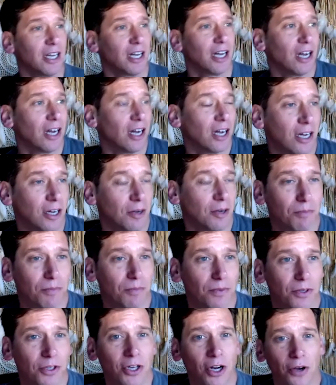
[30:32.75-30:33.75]
Um,
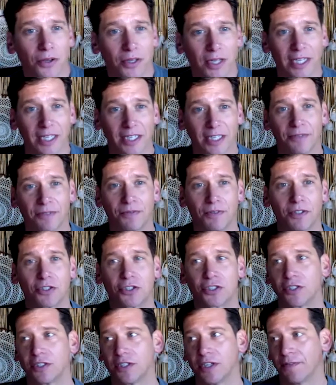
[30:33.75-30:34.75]
you know, like if
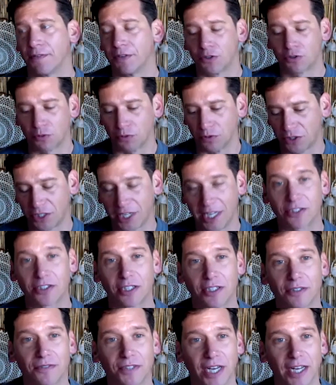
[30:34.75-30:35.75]
it's if it's
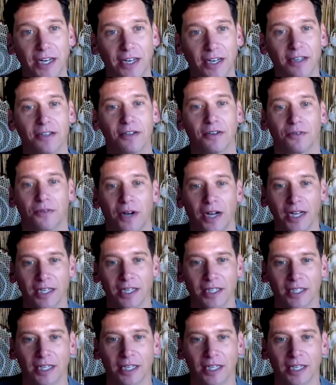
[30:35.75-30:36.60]
sensitive data, right?